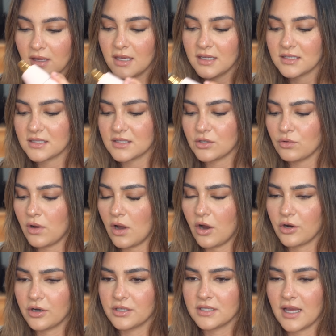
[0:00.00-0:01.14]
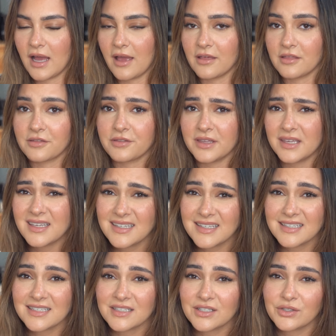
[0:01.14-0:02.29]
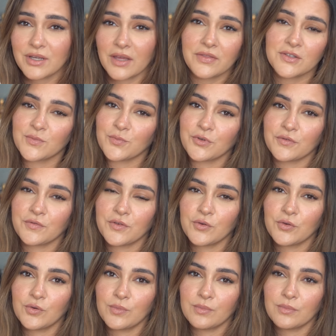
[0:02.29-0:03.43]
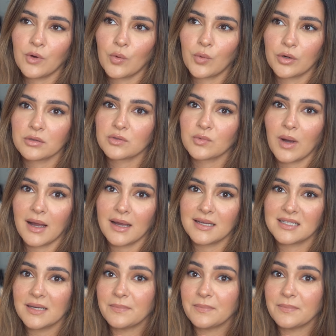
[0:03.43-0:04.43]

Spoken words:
it's so hard, I think, to get this perfume worldwide.